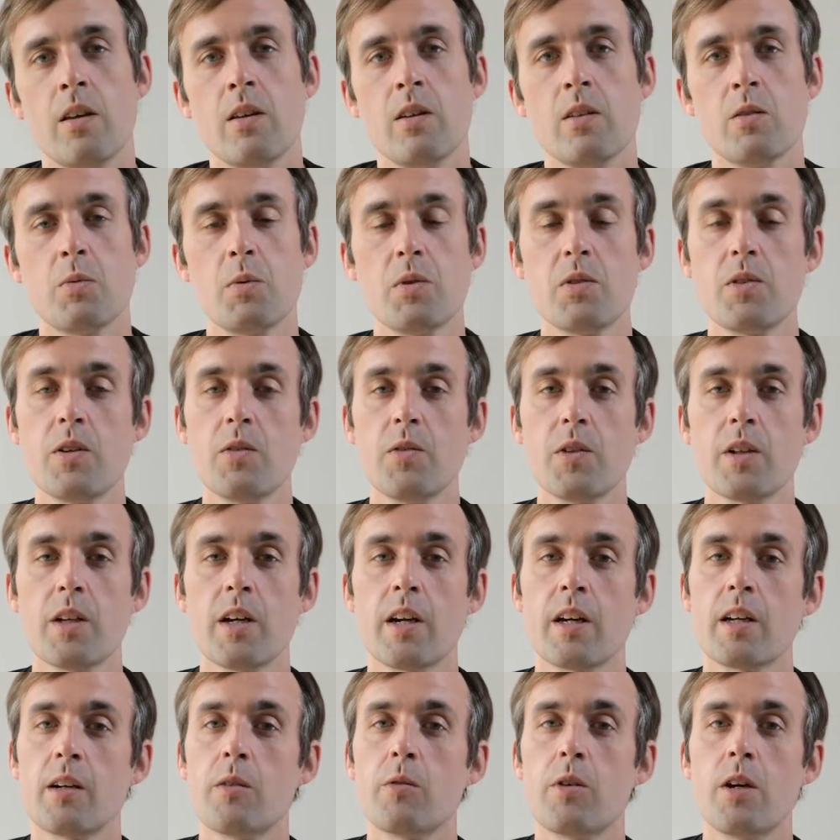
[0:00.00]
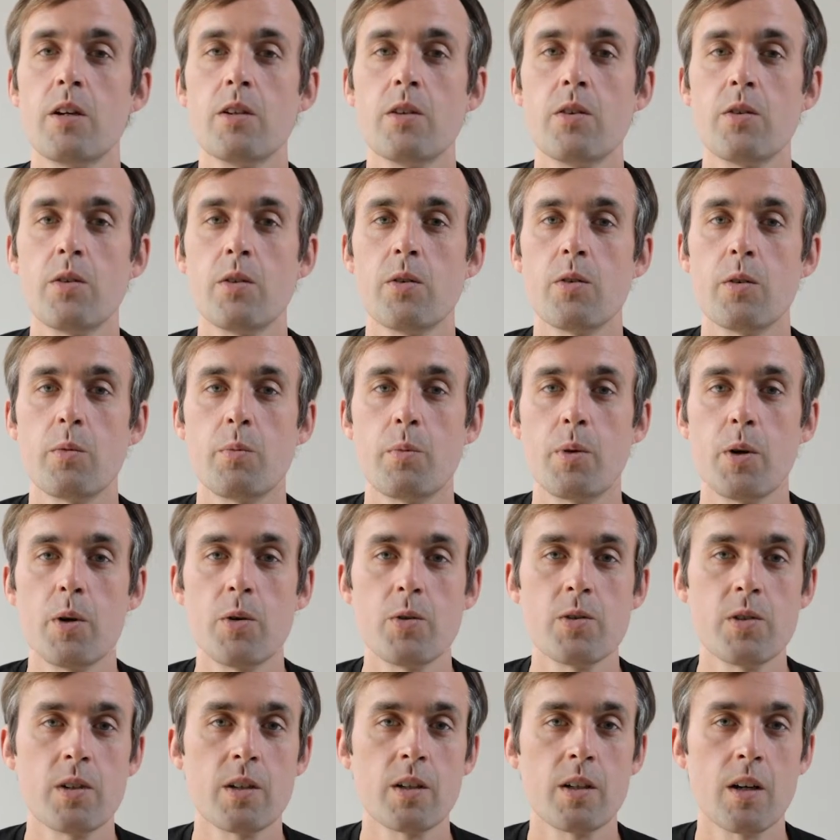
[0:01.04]
Specifically, I'm going to run you through the
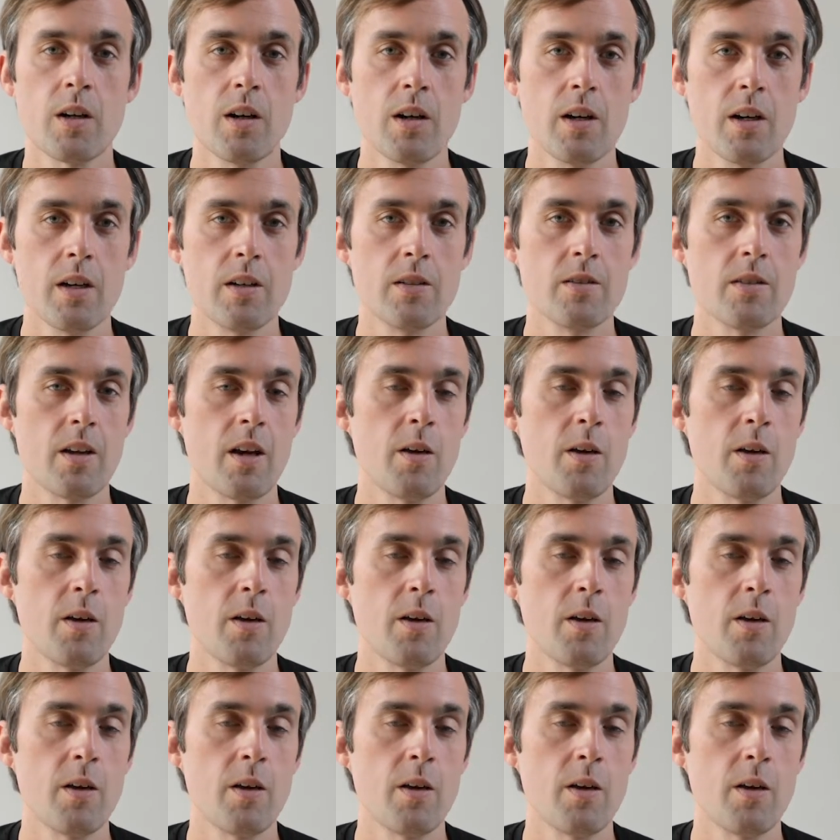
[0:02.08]
pros and cons